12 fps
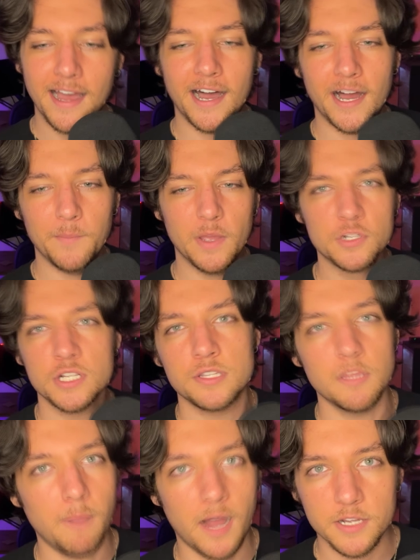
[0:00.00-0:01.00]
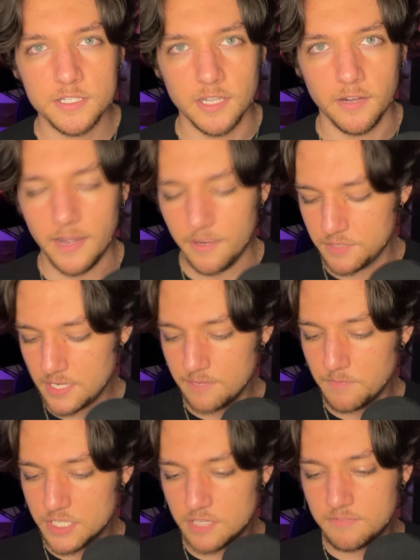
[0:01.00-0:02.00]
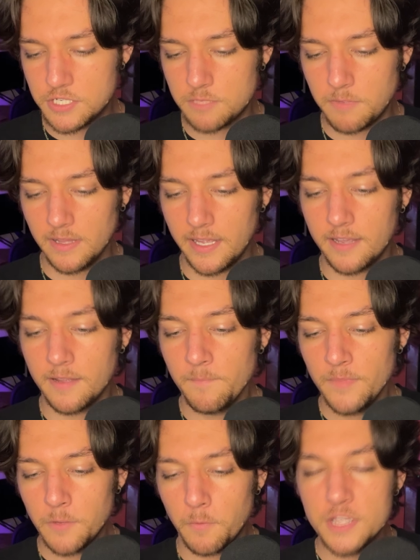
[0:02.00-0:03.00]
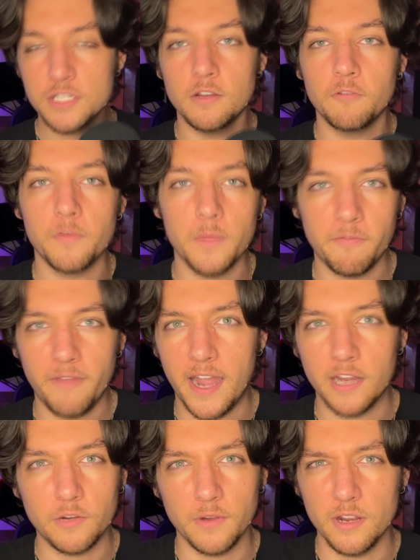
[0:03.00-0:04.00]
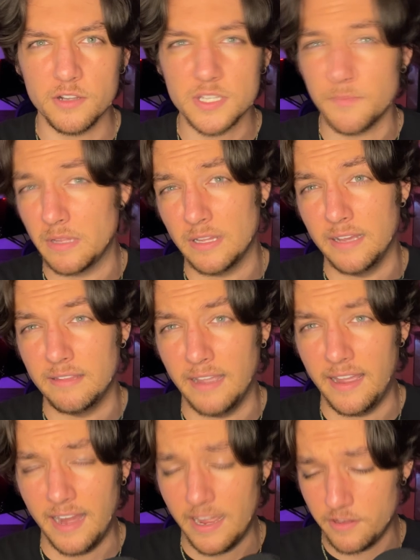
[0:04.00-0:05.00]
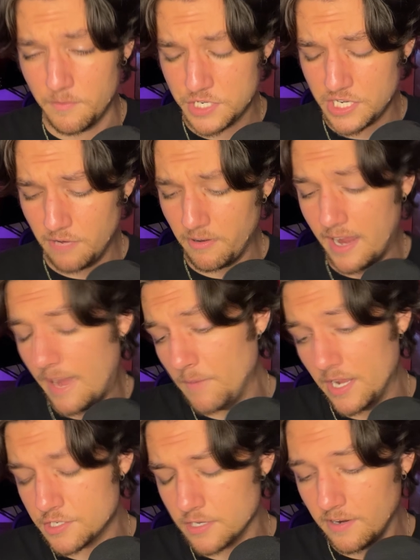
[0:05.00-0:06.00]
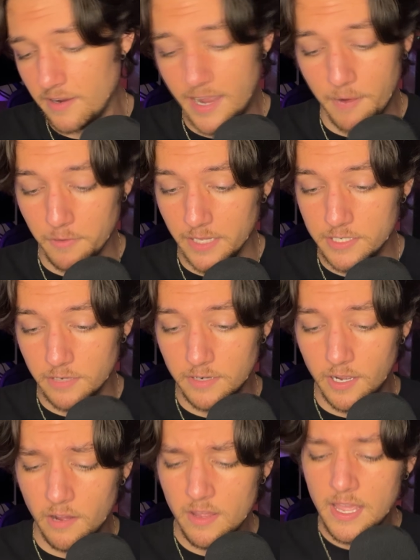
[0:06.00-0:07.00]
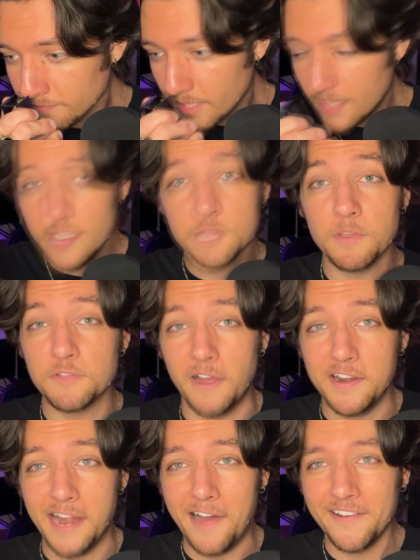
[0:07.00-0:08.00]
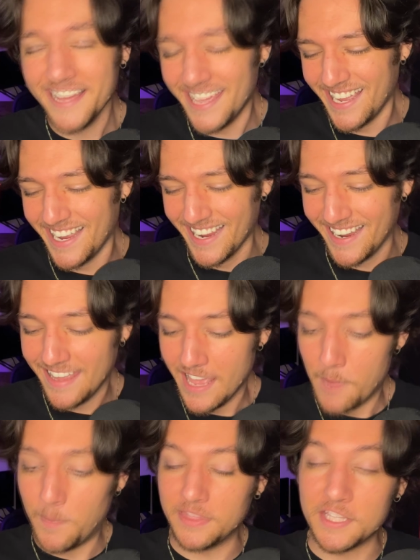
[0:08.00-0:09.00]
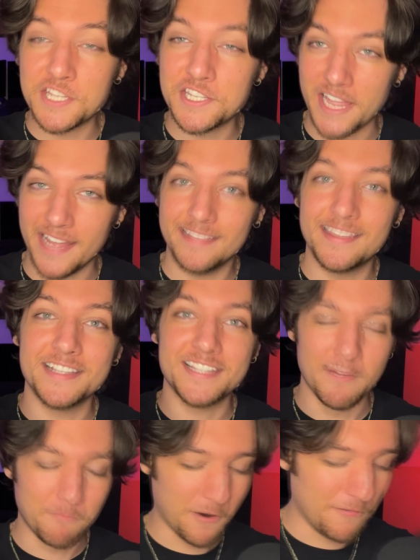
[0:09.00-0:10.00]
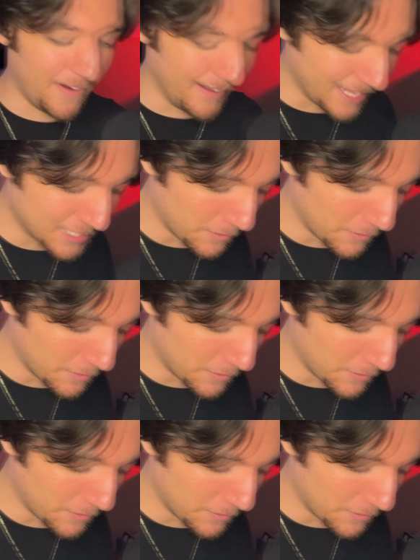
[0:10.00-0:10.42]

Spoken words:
It was just the box though. It must have just been like residue from the factory or something like that out of the machinery. I'm not sure. I really don't know. It smells fine now, but the scent profile, that's